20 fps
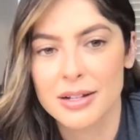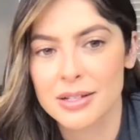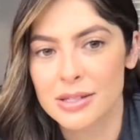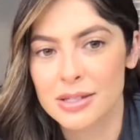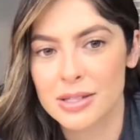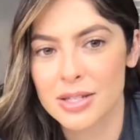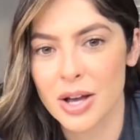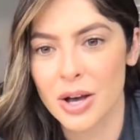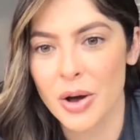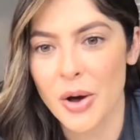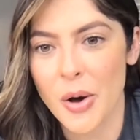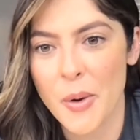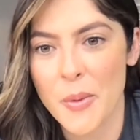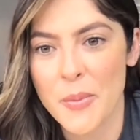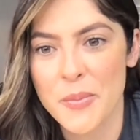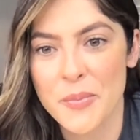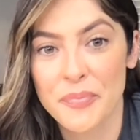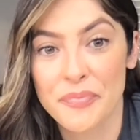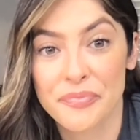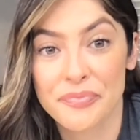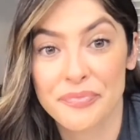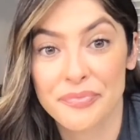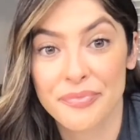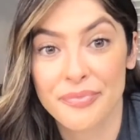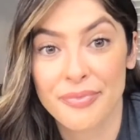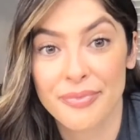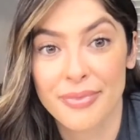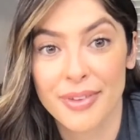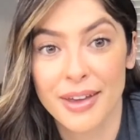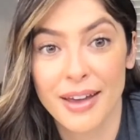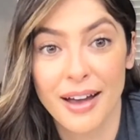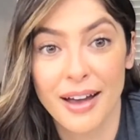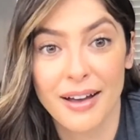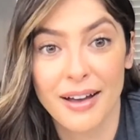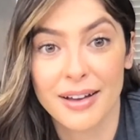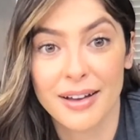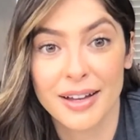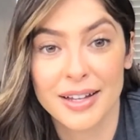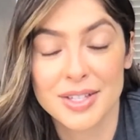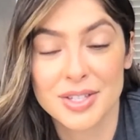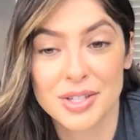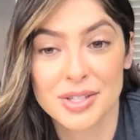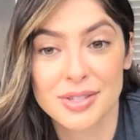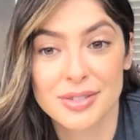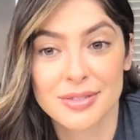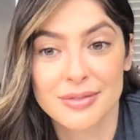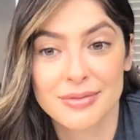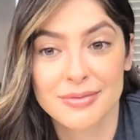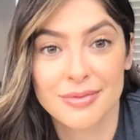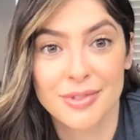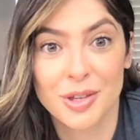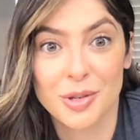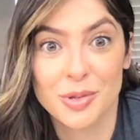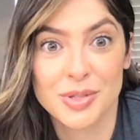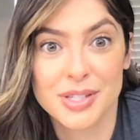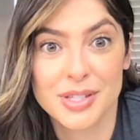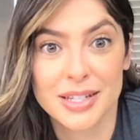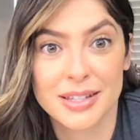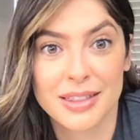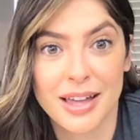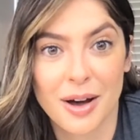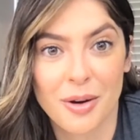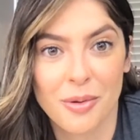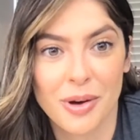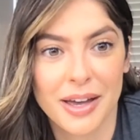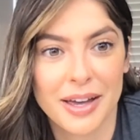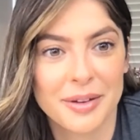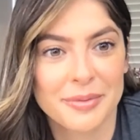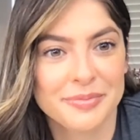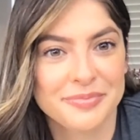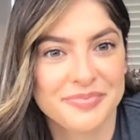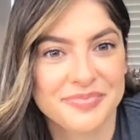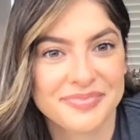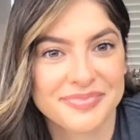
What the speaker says: So yeah, I just used it that way.